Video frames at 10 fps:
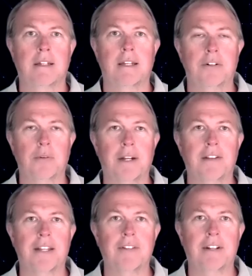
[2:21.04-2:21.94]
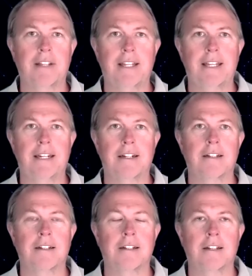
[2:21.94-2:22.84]
In 2017,
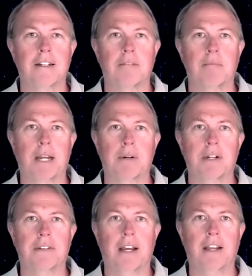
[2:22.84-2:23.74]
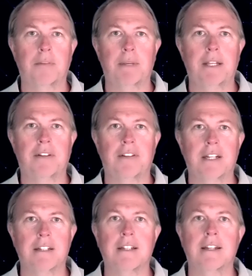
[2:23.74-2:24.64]
Micron's high-speed
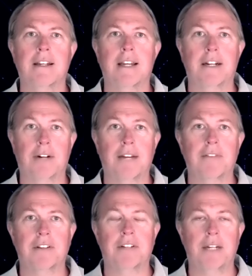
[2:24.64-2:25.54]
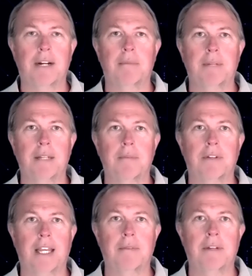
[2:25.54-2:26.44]
signaling and graphics DRAM teams
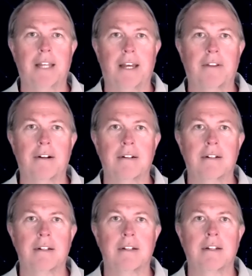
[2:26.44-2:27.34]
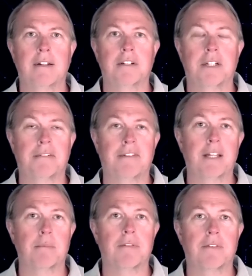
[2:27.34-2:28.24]
came together to
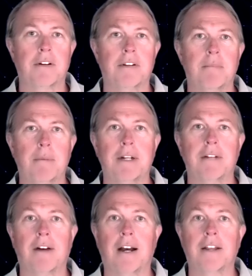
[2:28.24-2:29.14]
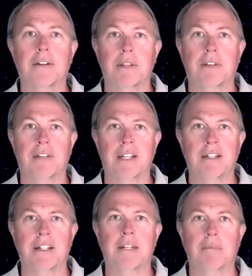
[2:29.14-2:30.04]
develop the first memory device with a
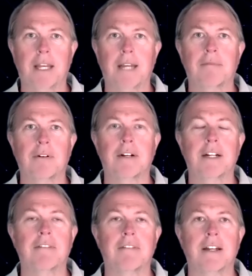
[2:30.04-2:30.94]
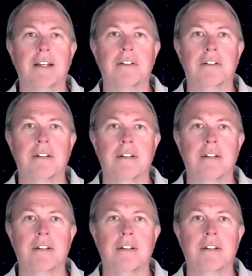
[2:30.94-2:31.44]
single-ended PAM4 interface.